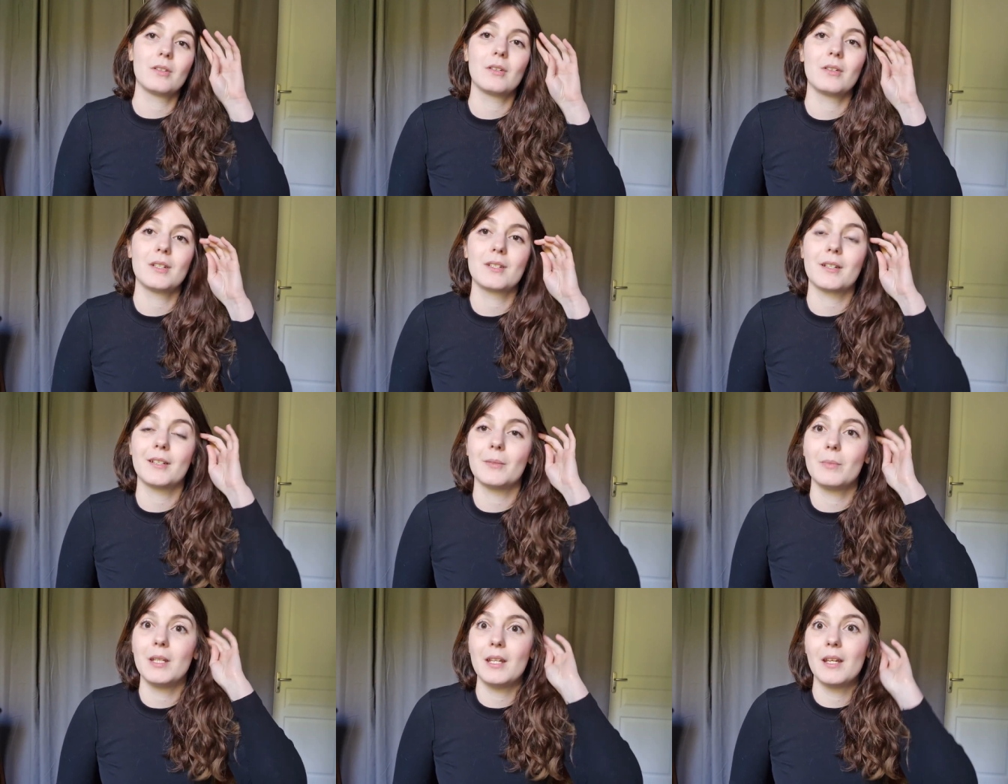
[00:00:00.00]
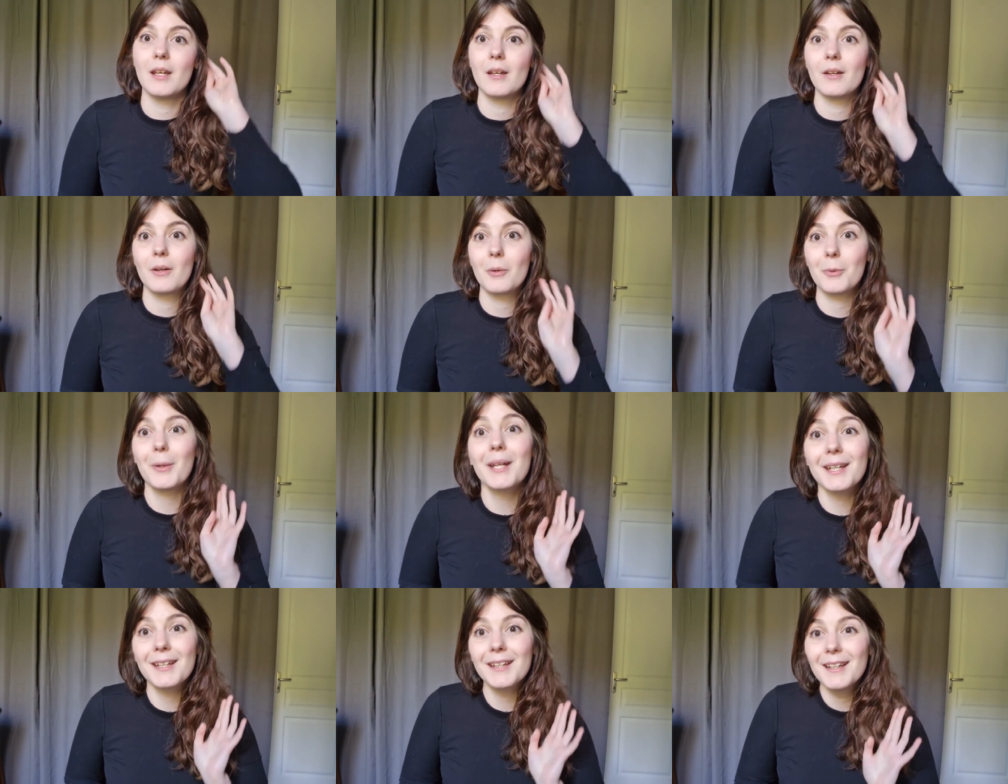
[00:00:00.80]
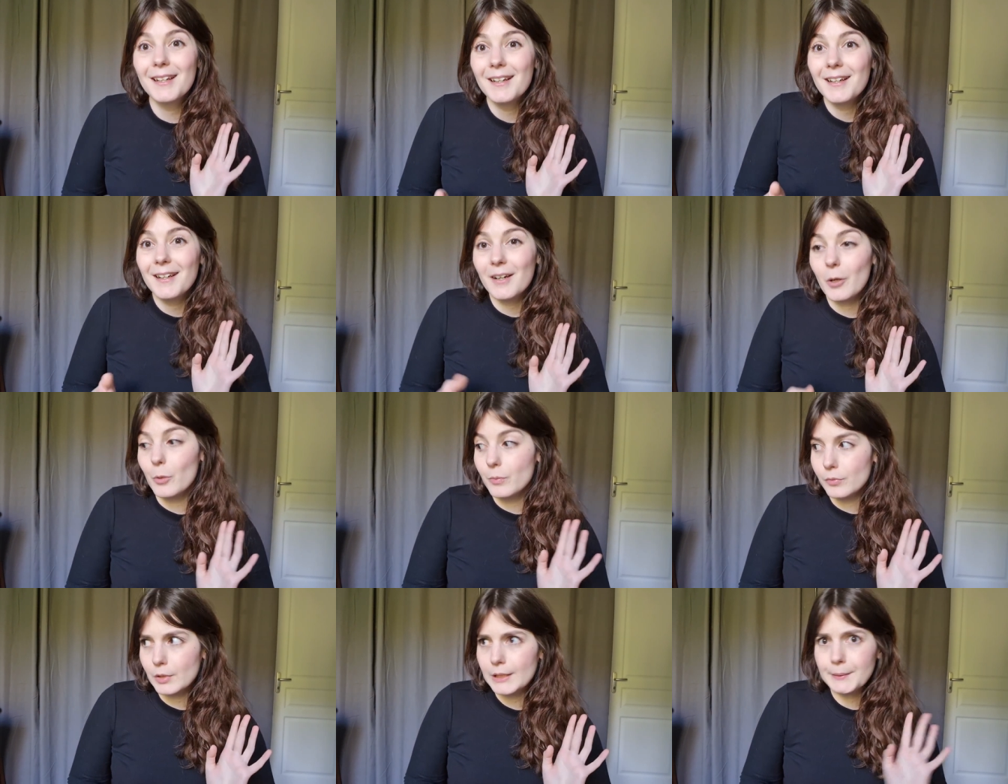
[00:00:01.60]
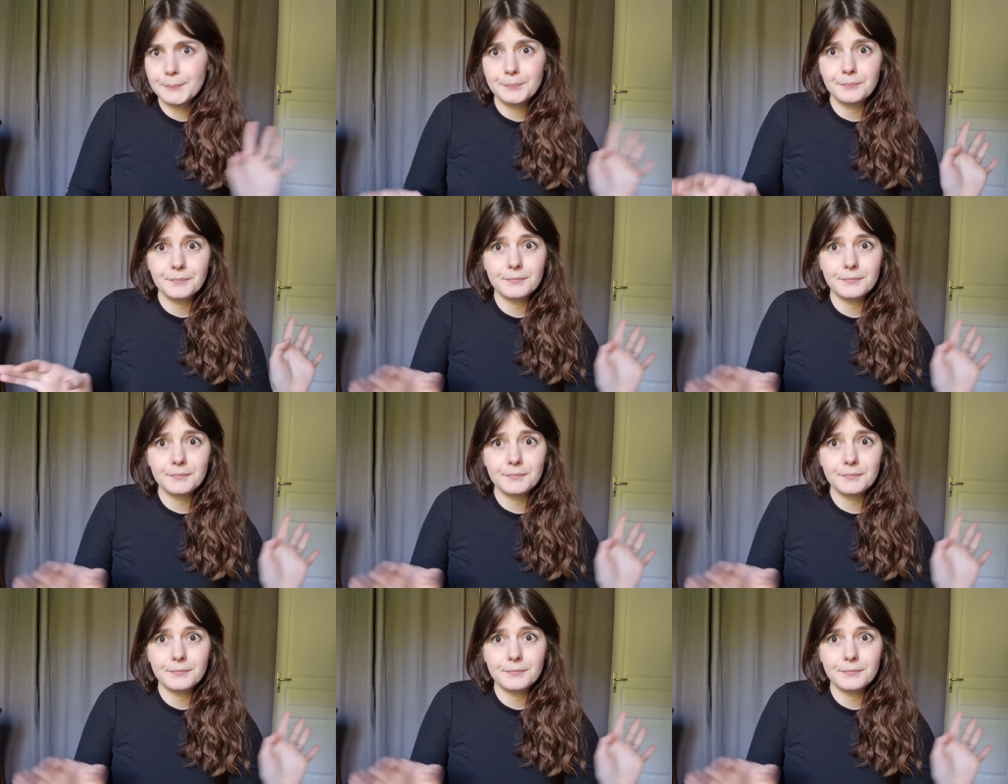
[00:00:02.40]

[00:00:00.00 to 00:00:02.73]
it's gonna be quick, hopefully.